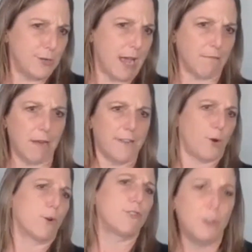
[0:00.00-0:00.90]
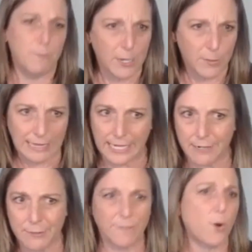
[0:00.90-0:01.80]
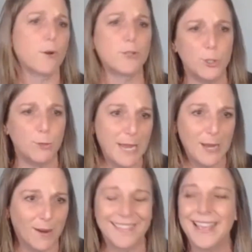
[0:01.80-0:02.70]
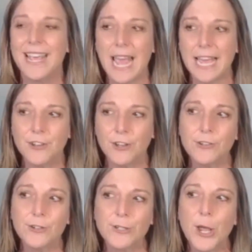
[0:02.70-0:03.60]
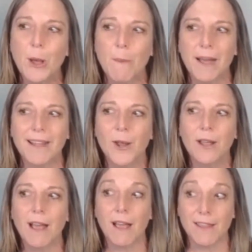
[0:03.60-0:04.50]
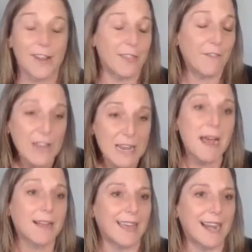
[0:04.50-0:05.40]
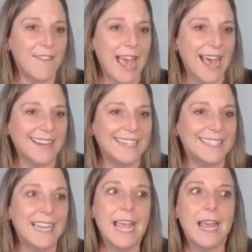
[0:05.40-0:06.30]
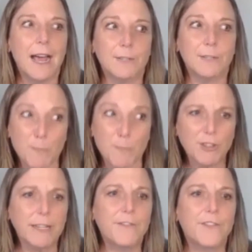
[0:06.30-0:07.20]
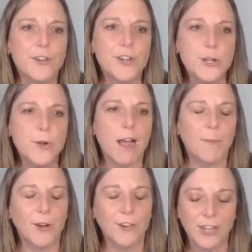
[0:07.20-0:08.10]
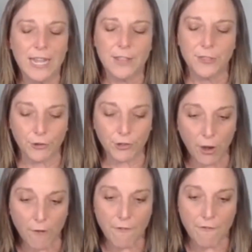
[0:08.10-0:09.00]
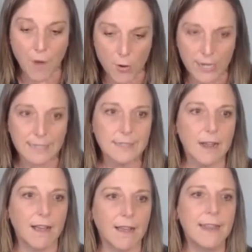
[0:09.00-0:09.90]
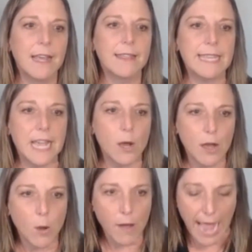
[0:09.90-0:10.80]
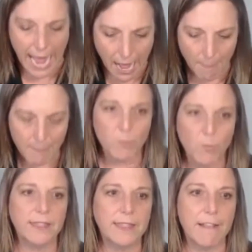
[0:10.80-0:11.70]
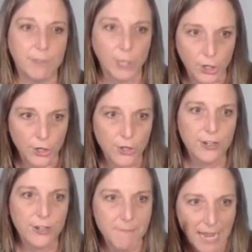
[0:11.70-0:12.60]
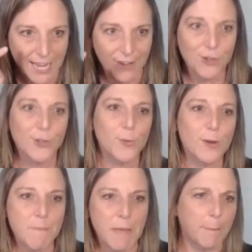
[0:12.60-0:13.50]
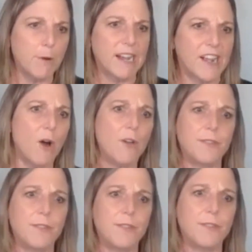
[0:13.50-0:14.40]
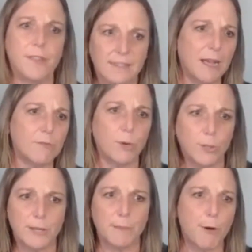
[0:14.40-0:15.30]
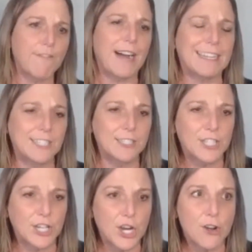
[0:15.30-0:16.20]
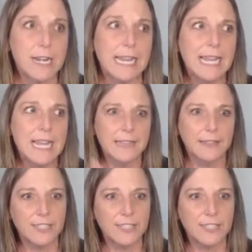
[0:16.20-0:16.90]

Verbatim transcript: do that right of course you'd meet with leaders of course you'd meet with end users but you know the feedback that i've had is especially for newcomers they're so focused on the app and what they've learned and making sure they're remembering all the things about roles and profiles and security.